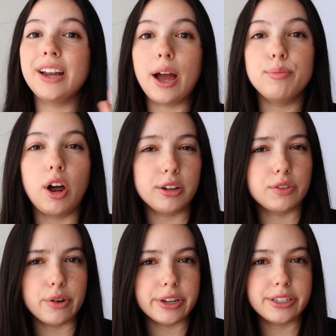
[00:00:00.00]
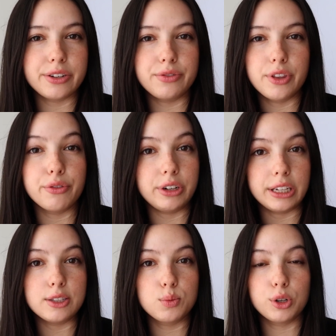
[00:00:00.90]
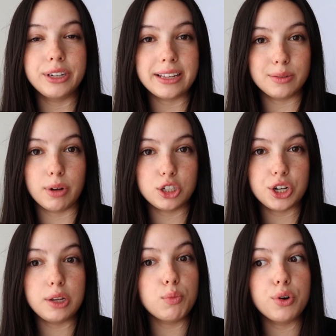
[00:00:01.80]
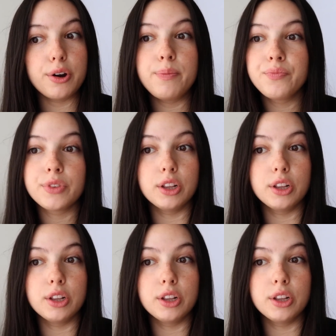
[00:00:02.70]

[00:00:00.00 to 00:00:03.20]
I'm not as focused in the freelance world as much anymore.